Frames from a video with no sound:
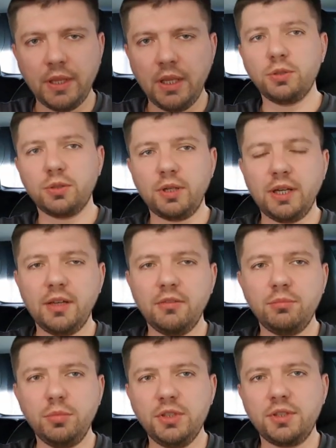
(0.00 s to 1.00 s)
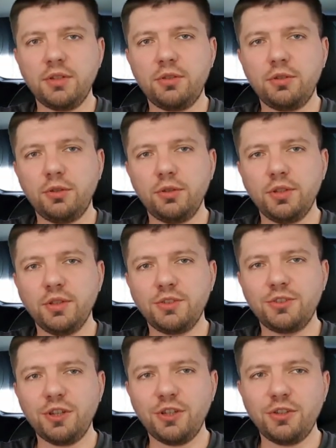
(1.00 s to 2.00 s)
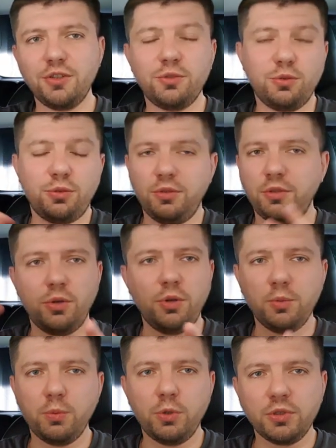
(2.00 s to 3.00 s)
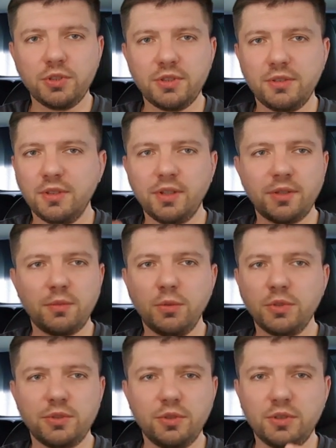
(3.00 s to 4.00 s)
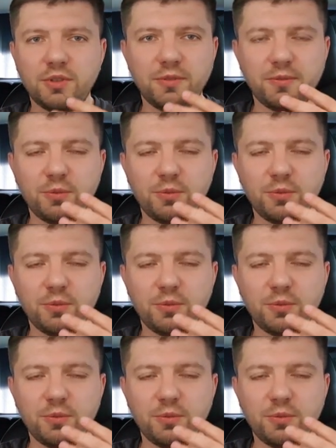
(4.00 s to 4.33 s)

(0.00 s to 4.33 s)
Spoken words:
Also, I have missed a turn in Szczecin due to the roadworks. That was not the